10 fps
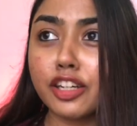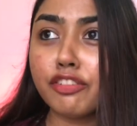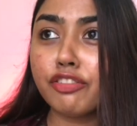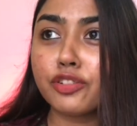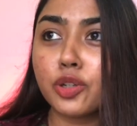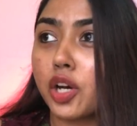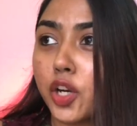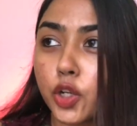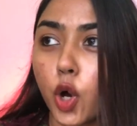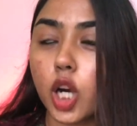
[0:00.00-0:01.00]
If you
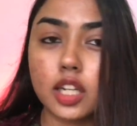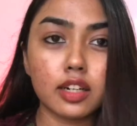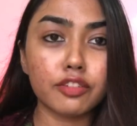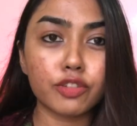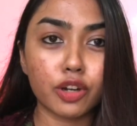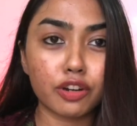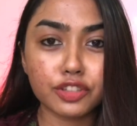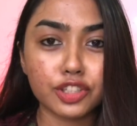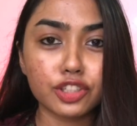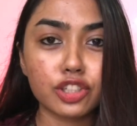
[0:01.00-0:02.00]
are a doctor, if you are a
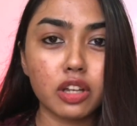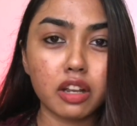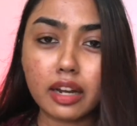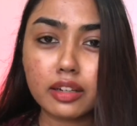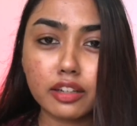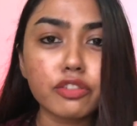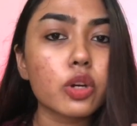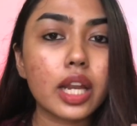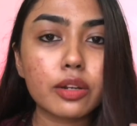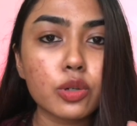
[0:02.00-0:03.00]
physician, and if
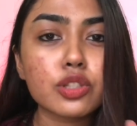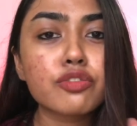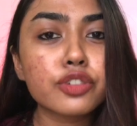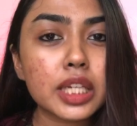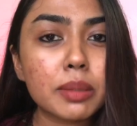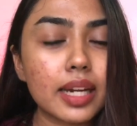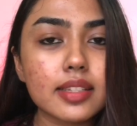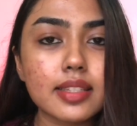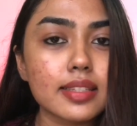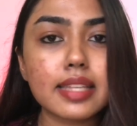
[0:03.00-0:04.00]
you get those free
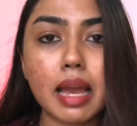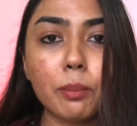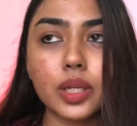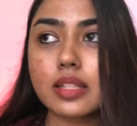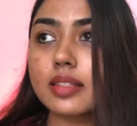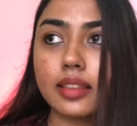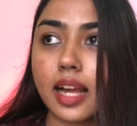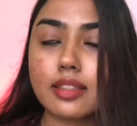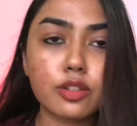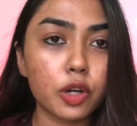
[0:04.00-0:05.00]
medicine samples, then
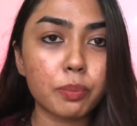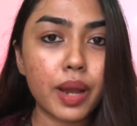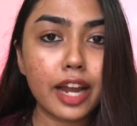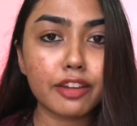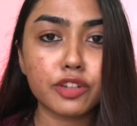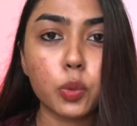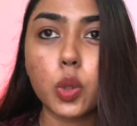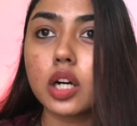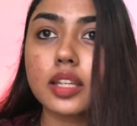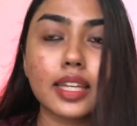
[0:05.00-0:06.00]
that's not bad. If you are
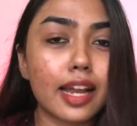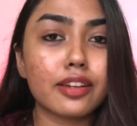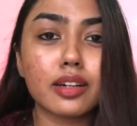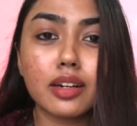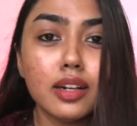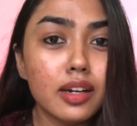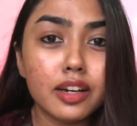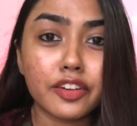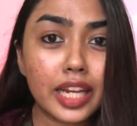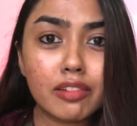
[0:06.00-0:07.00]
working at
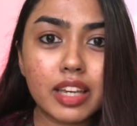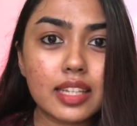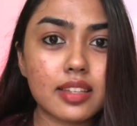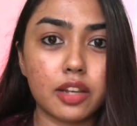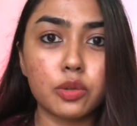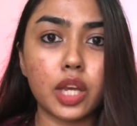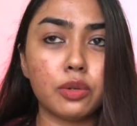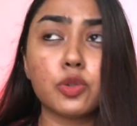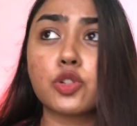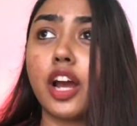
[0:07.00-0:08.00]
railways and you
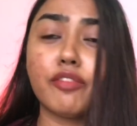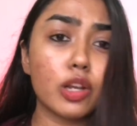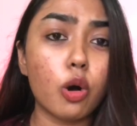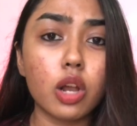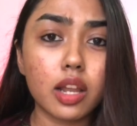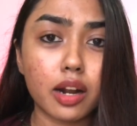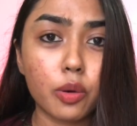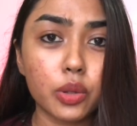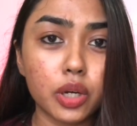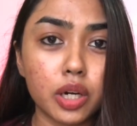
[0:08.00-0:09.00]
get to travel all
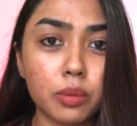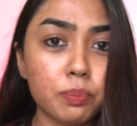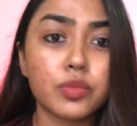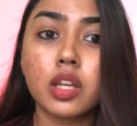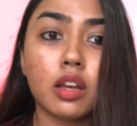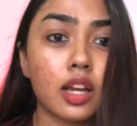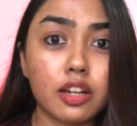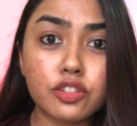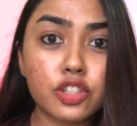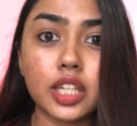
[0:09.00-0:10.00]
around the
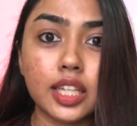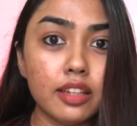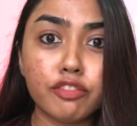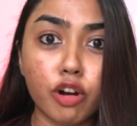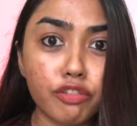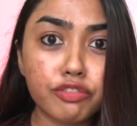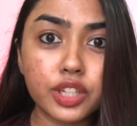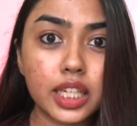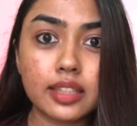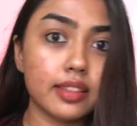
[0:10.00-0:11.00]
country for
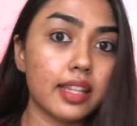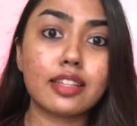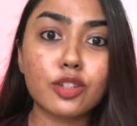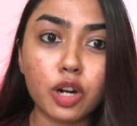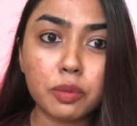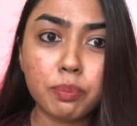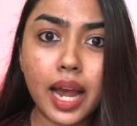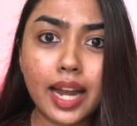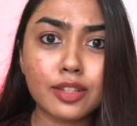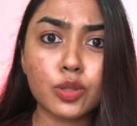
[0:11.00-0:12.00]
free, then that's not
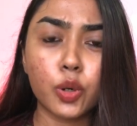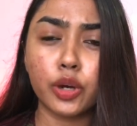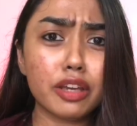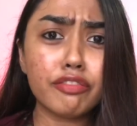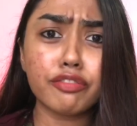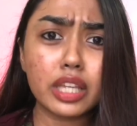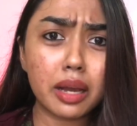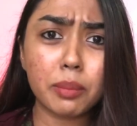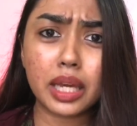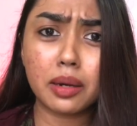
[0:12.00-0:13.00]
bad. So if we
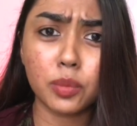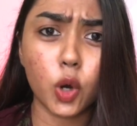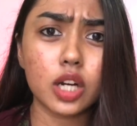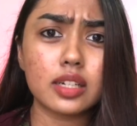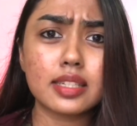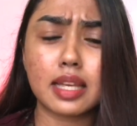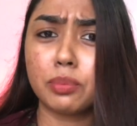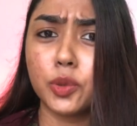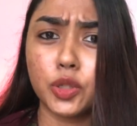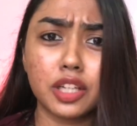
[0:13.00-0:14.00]
are makeup bloggers
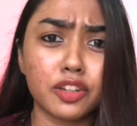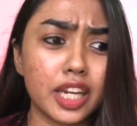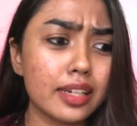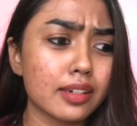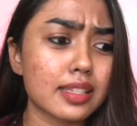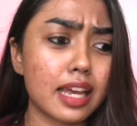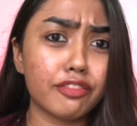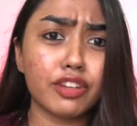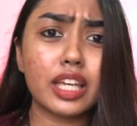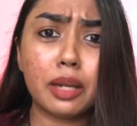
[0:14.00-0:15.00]
and beauty creators and
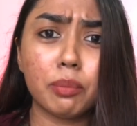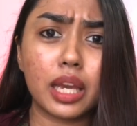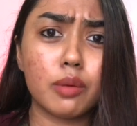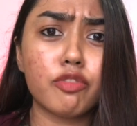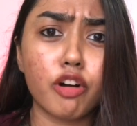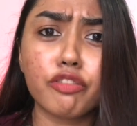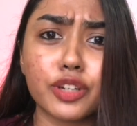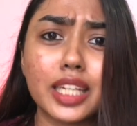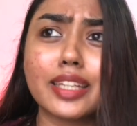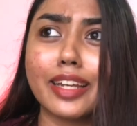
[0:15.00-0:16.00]
if we get makeup for
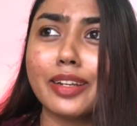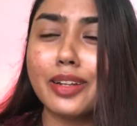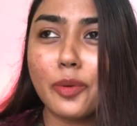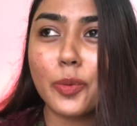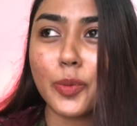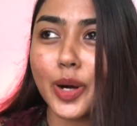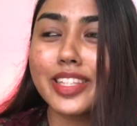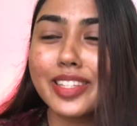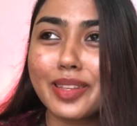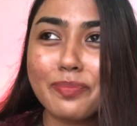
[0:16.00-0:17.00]
free, then
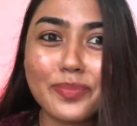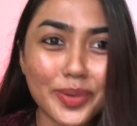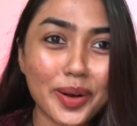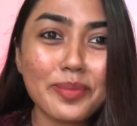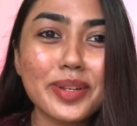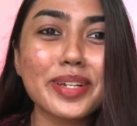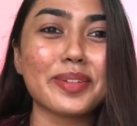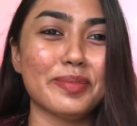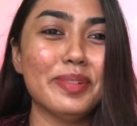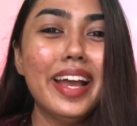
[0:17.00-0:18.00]
what's the
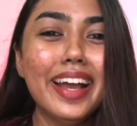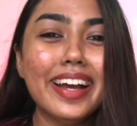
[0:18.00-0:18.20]
problem?